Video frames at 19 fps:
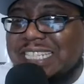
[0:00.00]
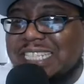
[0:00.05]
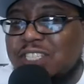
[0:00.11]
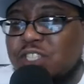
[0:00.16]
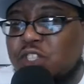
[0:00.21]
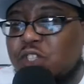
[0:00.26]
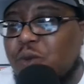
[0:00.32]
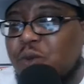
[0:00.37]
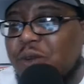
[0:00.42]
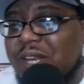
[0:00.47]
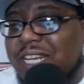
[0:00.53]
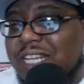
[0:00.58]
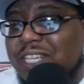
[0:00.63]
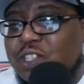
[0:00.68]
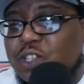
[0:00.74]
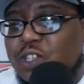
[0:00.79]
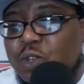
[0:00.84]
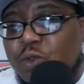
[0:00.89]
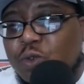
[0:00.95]
enjoying this
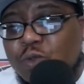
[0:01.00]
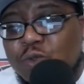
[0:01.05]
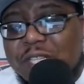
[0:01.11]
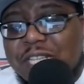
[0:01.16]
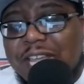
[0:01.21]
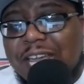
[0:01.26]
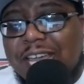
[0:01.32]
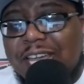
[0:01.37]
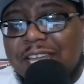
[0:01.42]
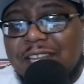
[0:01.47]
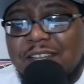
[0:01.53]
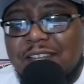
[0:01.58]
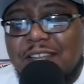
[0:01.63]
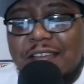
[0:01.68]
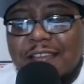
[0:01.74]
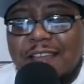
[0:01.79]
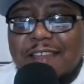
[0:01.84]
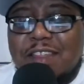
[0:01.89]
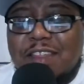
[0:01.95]
Tuesday and
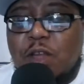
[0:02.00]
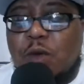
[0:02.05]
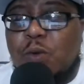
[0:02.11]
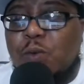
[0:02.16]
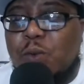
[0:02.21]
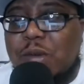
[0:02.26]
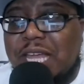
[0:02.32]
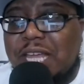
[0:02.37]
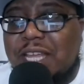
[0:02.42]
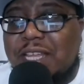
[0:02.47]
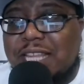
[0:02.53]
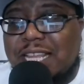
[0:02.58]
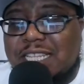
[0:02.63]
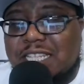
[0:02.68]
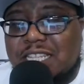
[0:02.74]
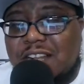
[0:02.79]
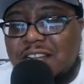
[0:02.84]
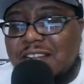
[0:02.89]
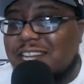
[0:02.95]
the week
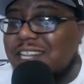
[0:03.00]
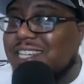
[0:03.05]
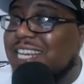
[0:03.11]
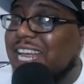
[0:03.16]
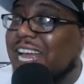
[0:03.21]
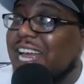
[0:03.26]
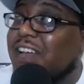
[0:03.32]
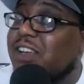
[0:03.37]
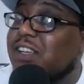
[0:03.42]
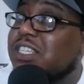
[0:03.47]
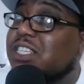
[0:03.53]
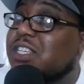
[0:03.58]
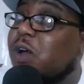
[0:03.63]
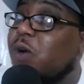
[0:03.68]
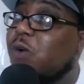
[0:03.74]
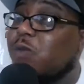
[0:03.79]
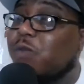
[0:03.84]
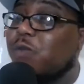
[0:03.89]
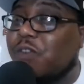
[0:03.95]
that's gone down
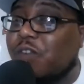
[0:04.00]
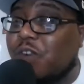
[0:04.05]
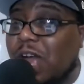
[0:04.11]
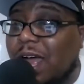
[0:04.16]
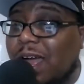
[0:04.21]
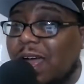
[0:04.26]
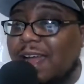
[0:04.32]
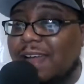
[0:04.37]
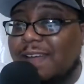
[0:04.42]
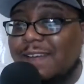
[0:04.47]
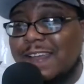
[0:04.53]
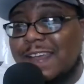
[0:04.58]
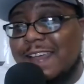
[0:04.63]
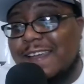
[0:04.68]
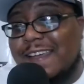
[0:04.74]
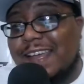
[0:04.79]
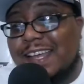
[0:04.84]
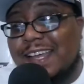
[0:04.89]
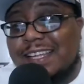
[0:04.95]
so far.
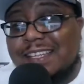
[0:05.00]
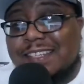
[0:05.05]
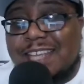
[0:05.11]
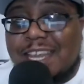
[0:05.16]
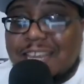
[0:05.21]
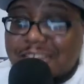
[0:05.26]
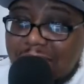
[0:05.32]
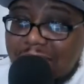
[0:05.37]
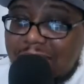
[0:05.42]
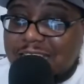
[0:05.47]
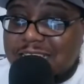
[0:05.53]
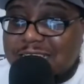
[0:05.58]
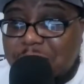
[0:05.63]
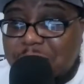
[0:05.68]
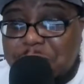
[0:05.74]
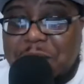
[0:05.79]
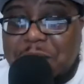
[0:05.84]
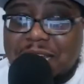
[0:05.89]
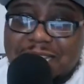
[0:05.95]
Today is the
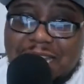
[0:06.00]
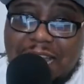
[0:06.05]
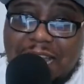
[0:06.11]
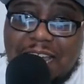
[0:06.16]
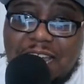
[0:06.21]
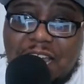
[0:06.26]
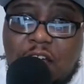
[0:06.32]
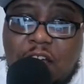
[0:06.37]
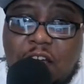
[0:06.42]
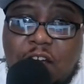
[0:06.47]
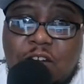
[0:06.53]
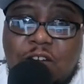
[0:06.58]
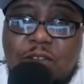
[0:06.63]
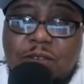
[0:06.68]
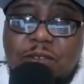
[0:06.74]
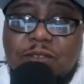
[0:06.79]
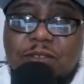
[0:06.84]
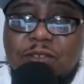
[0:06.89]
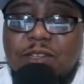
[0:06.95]
big day,
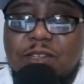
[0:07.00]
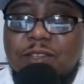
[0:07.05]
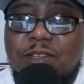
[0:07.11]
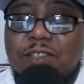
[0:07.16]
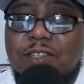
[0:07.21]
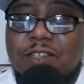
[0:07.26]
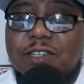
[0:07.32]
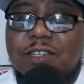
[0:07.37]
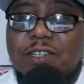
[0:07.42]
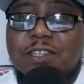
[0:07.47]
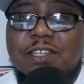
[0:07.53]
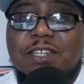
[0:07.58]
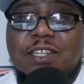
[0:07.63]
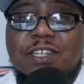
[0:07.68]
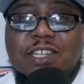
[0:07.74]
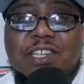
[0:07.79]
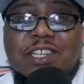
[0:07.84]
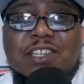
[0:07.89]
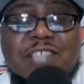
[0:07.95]
y'all.
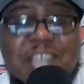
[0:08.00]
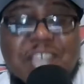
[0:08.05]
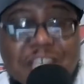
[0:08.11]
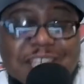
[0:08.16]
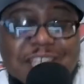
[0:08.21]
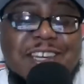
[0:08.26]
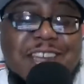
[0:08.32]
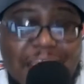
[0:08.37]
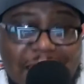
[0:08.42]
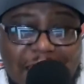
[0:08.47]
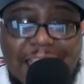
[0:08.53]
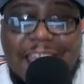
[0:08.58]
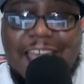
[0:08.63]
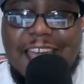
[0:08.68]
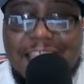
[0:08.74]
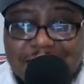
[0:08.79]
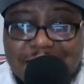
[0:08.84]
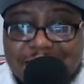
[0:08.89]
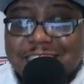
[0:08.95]
Today
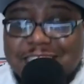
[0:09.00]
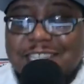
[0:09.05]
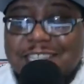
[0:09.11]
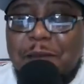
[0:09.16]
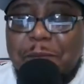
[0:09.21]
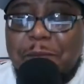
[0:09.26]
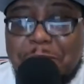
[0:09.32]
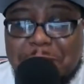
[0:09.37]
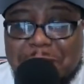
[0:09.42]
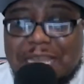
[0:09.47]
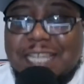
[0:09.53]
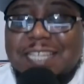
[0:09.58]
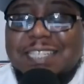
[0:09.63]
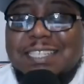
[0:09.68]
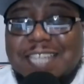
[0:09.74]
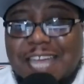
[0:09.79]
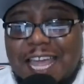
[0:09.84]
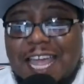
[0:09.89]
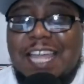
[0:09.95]
is the
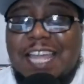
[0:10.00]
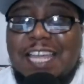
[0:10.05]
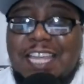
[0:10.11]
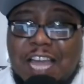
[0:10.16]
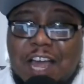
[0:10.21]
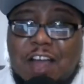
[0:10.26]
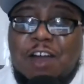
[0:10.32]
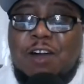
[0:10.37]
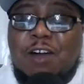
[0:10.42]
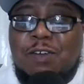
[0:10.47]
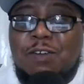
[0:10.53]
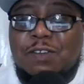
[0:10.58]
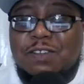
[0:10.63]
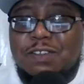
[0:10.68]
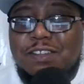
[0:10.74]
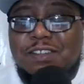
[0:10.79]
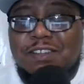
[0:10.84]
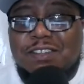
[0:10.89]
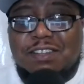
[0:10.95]
big day, y'all.
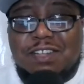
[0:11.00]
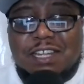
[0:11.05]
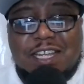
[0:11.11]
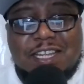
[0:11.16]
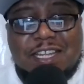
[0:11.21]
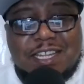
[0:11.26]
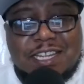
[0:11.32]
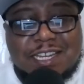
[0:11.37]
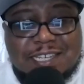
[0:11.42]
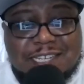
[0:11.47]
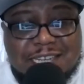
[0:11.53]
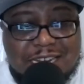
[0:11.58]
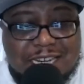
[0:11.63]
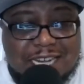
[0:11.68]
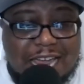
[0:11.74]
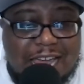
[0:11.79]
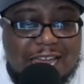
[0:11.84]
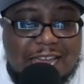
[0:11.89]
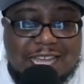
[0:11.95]

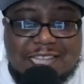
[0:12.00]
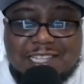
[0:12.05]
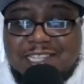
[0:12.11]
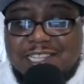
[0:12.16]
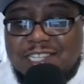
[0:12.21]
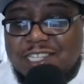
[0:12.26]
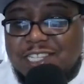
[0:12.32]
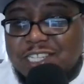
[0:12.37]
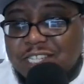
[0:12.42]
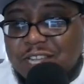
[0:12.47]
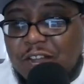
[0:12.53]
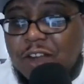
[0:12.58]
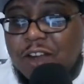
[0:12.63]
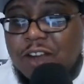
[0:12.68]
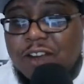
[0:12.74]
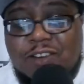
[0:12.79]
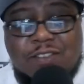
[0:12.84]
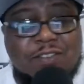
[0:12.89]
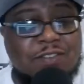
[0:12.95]
Today is the start